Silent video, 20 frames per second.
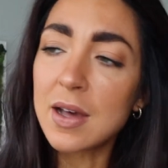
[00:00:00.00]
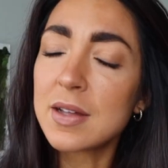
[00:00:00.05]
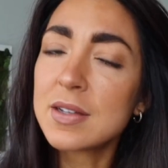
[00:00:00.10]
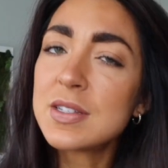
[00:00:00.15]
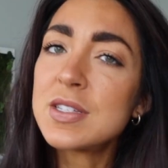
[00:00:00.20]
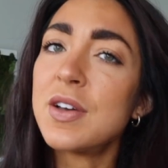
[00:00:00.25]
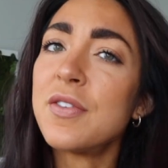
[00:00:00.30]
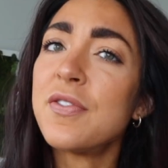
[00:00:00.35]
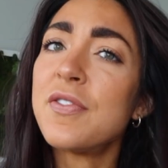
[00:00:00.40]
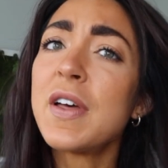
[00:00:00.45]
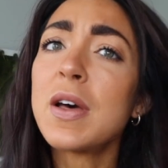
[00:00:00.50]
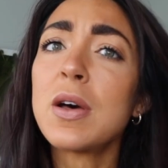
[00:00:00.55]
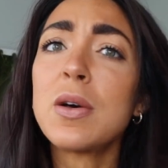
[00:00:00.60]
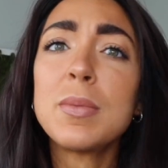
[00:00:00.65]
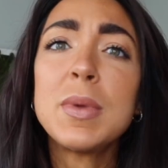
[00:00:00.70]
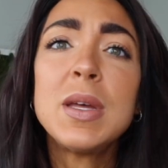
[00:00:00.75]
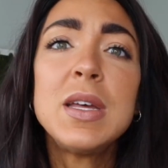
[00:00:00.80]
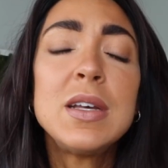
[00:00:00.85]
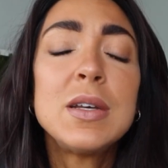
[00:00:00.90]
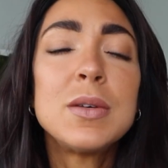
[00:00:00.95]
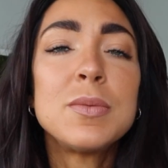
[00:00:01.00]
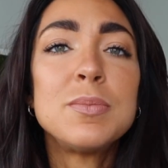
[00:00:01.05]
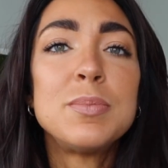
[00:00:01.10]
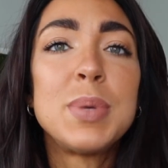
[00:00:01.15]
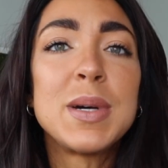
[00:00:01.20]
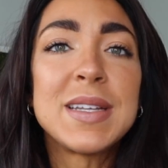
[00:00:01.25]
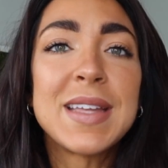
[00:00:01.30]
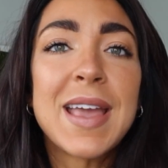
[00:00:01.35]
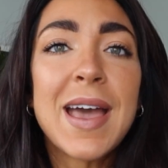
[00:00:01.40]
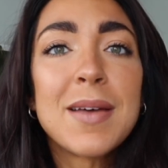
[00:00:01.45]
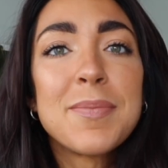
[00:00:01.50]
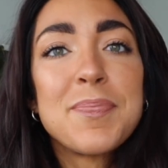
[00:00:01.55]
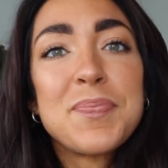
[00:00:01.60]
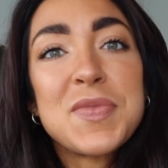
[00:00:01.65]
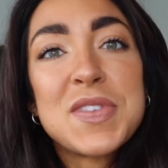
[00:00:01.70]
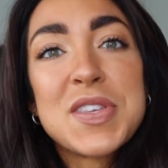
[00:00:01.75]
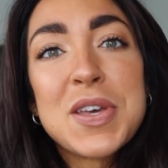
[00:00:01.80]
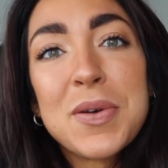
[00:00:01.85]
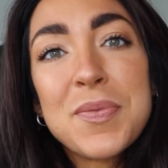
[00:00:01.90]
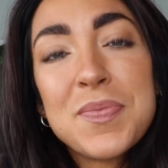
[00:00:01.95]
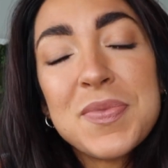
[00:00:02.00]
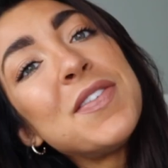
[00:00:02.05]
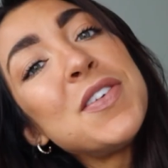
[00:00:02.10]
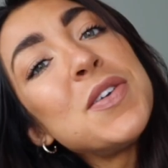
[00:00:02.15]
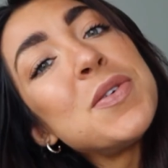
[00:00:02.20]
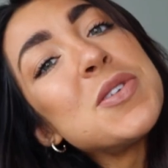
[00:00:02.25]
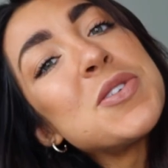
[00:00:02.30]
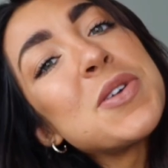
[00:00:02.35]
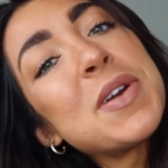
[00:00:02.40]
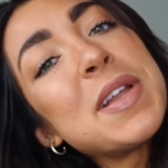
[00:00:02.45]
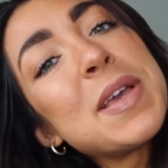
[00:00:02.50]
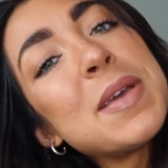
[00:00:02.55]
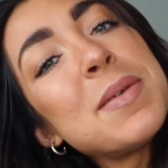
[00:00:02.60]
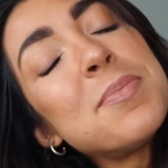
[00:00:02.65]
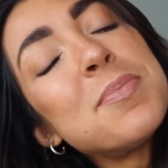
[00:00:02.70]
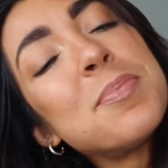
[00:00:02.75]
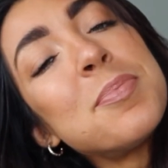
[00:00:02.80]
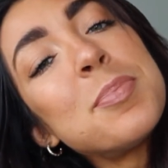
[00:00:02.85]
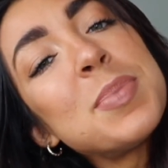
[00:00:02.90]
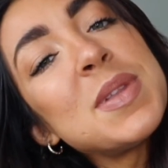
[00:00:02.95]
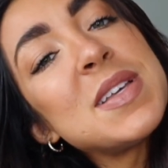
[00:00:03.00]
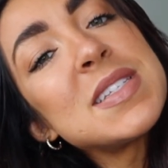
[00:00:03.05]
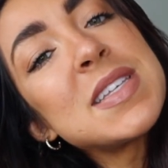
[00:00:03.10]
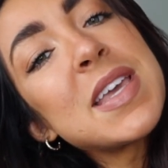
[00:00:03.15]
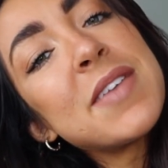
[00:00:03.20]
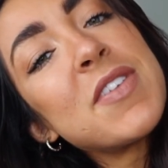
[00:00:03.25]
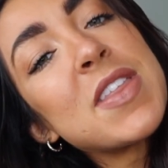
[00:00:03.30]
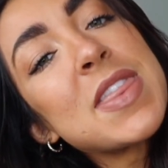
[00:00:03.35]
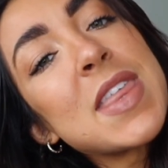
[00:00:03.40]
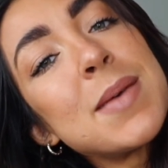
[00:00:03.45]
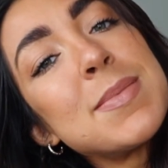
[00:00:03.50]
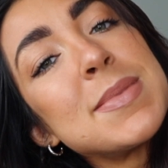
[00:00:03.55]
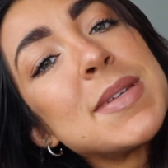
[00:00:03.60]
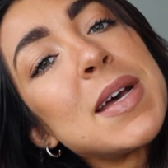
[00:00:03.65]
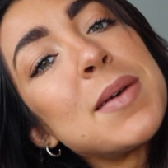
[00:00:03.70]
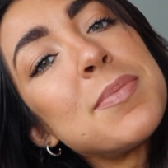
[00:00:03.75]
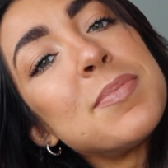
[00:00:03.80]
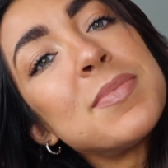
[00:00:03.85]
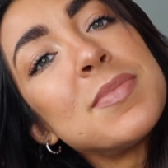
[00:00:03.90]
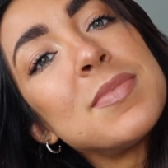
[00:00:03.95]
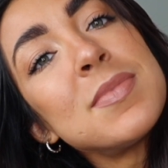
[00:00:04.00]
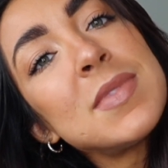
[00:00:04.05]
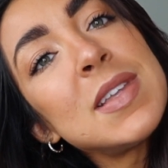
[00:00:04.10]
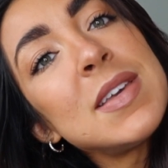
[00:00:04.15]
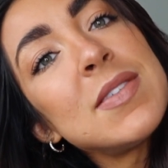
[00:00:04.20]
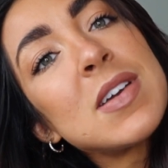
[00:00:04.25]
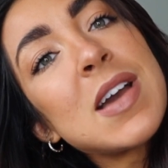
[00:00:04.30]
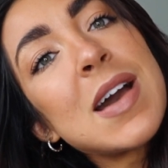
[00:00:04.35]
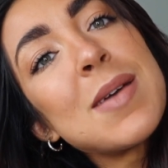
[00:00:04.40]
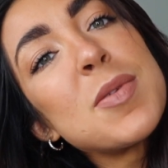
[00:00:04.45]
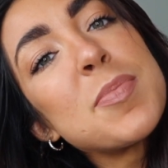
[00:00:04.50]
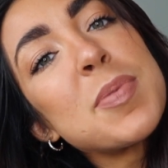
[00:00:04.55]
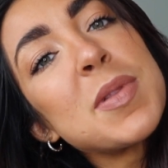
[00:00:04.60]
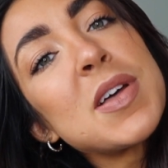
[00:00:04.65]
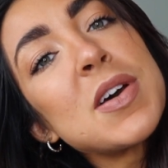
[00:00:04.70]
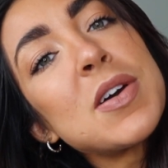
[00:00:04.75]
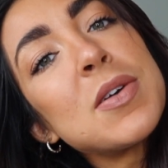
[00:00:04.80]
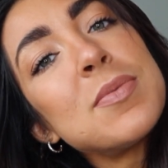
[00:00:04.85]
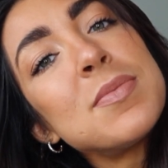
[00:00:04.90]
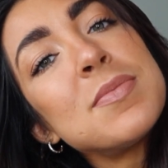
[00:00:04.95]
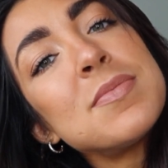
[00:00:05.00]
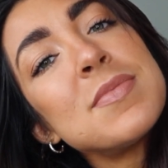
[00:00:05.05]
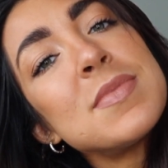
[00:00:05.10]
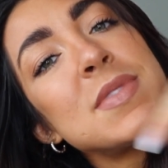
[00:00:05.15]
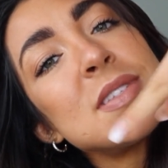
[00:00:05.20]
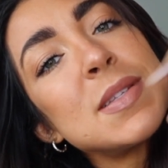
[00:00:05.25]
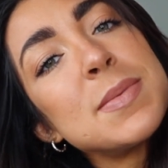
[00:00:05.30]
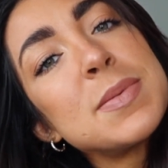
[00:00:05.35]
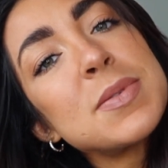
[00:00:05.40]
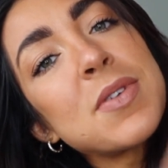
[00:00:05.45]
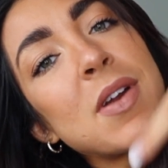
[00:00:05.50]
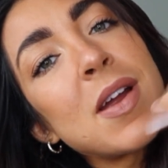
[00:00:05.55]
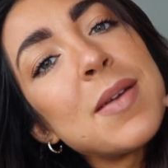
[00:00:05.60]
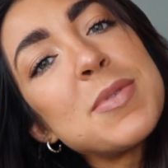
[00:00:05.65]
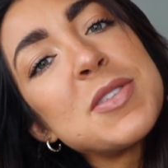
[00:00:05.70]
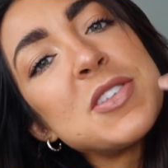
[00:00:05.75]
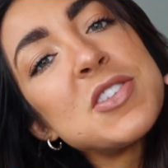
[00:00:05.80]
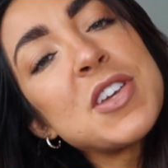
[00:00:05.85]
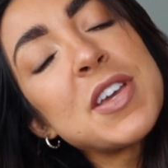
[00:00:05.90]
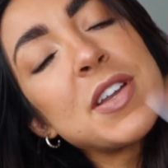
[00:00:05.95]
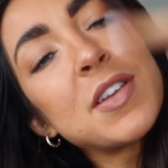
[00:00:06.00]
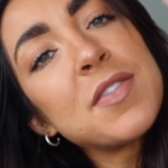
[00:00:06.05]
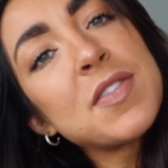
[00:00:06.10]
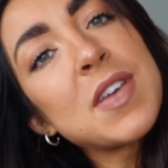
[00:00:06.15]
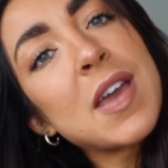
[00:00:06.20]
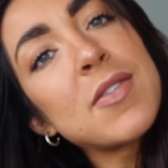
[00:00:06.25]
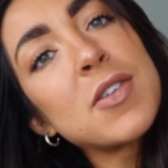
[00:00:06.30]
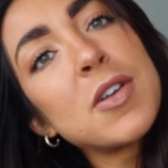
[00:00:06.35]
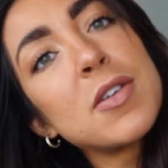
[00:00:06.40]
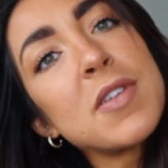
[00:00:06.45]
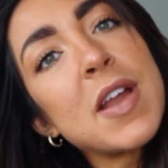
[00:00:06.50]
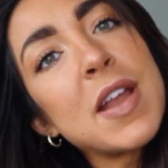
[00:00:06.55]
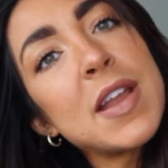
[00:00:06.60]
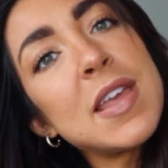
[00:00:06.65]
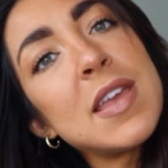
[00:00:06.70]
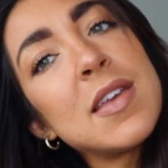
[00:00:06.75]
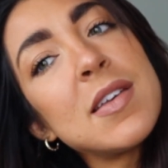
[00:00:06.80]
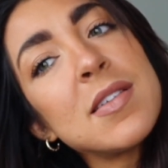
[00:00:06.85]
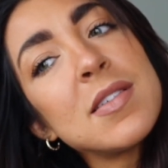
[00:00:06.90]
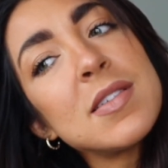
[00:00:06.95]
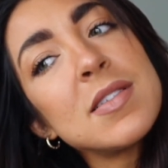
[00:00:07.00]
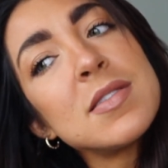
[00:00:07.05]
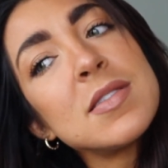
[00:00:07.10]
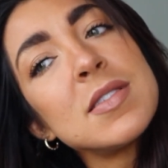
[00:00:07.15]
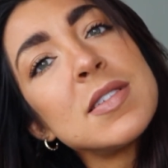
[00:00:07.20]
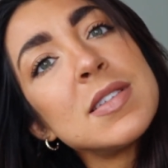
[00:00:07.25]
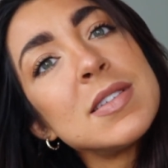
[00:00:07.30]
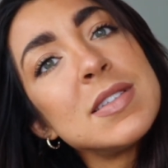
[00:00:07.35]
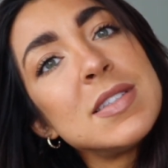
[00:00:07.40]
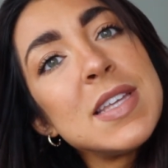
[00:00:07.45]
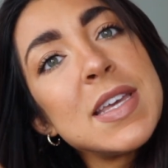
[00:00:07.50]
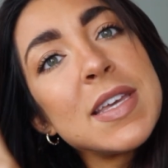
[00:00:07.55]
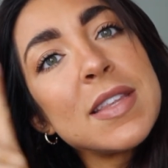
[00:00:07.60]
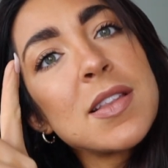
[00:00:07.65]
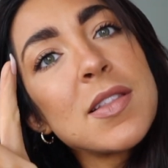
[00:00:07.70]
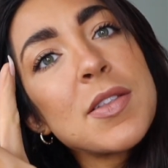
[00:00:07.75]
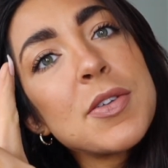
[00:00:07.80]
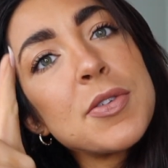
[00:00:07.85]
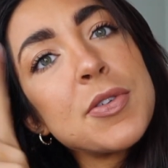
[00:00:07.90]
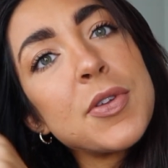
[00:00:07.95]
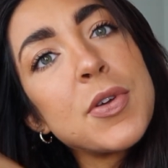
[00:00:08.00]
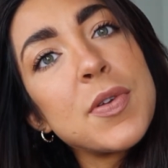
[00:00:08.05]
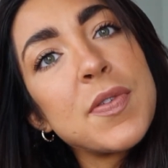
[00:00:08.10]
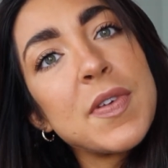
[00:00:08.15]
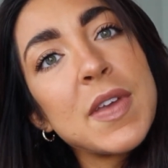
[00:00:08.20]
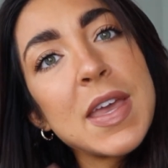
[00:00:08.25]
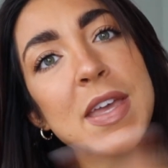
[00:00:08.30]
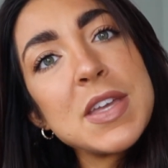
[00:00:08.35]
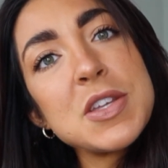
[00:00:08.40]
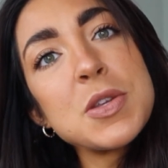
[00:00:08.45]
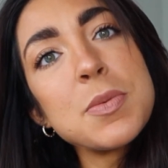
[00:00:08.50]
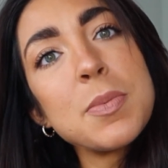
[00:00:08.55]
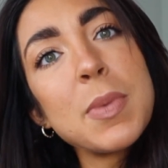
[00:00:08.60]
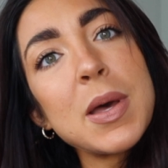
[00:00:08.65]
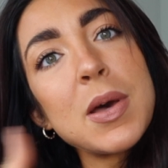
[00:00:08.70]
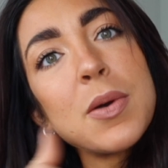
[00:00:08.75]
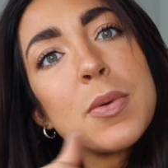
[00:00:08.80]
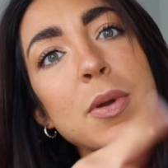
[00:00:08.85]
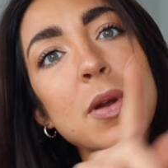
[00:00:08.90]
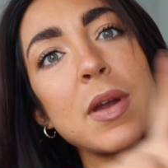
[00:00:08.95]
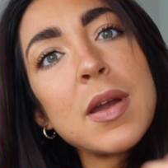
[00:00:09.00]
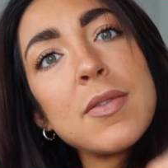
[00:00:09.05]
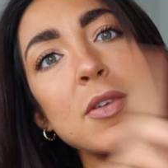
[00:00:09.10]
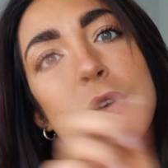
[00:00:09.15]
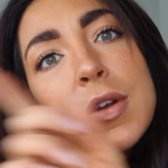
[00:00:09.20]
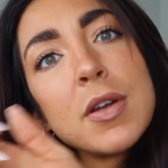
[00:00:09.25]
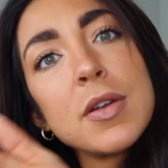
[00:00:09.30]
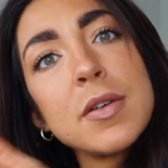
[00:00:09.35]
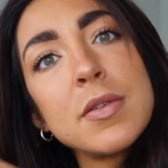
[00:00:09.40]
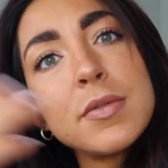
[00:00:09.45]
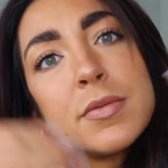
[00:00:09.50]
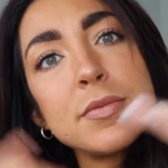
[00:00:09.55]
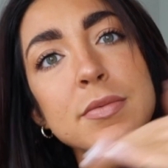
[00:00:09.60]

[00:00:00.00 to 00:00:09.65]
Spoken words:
to film. But yeah, so if you enjoyed it, please give it a thumbs up, leave a comment below, subscribe to the channel if you haven't already, ding the little notification bell wherever